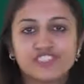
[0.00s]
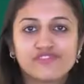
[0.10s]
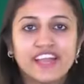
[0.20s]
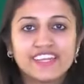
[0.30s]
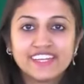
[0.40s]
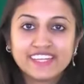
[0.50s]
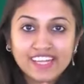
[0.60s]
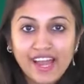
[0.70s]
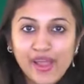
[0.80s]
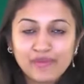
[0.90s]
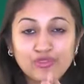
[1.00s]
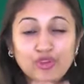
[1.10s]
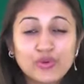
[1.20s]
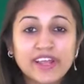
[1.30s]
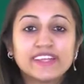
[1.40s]
it's finally time
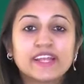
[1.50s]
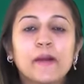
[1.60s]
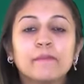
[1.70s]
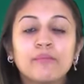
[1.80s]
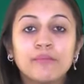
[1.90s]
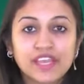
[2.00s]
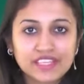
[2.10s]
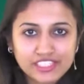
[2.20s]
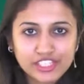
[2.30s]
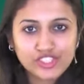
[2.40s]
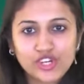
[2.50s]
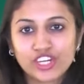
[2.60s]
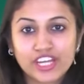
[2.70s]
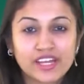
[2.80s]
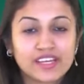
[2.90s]
to look at that amazing
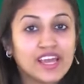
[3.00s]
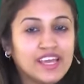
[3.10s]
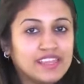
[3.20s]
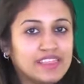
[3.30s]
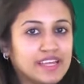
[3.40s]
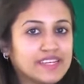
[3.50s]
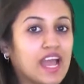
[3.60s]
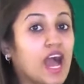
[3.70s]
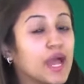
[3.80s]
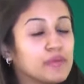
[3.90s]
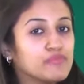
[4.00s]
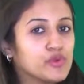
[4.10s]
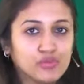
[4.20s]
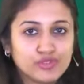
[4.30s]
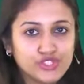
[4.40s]
shortcut that I
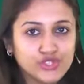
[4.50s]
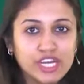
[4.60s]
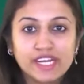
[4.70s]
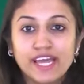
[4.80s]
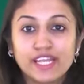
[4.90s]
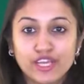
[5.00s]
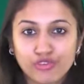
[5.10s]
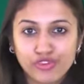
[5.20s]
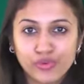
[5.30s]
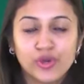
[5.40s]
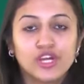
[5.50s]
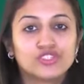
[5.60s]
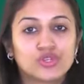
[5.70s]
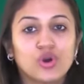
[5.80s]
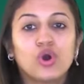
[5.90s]
promised you that I'll give you.
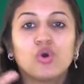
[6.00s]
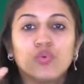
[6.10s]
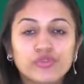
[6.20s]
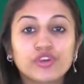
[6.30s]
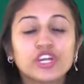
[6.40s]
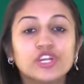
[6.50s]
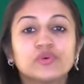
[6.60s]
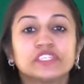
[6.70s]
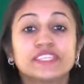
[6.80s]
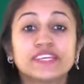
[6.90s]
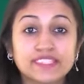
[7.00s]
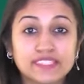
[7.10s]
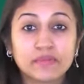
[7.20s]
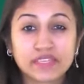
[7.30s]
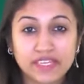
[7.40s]
So what we're going to do is take the
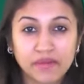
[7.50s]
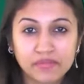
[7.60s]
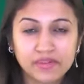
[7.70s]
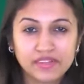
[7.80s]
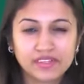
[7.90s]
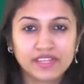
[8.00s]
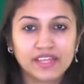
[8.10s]
same example.